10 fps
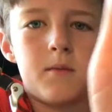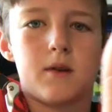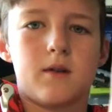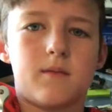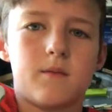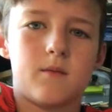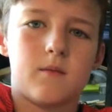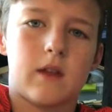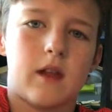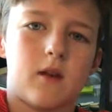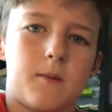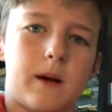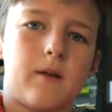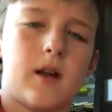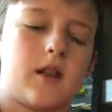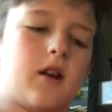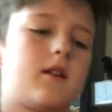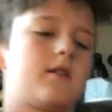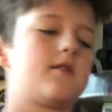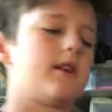But that little bait right
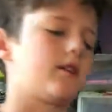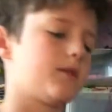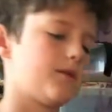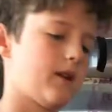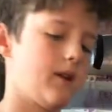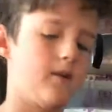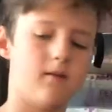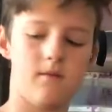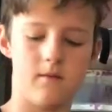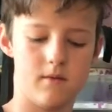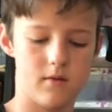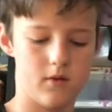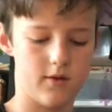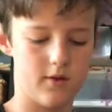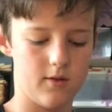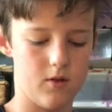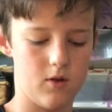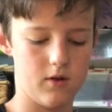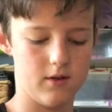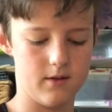there, just Texas rig it, slow
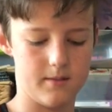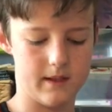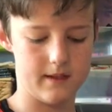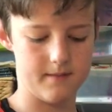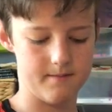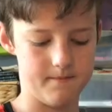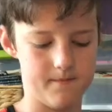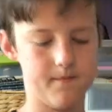roll it on the bottom.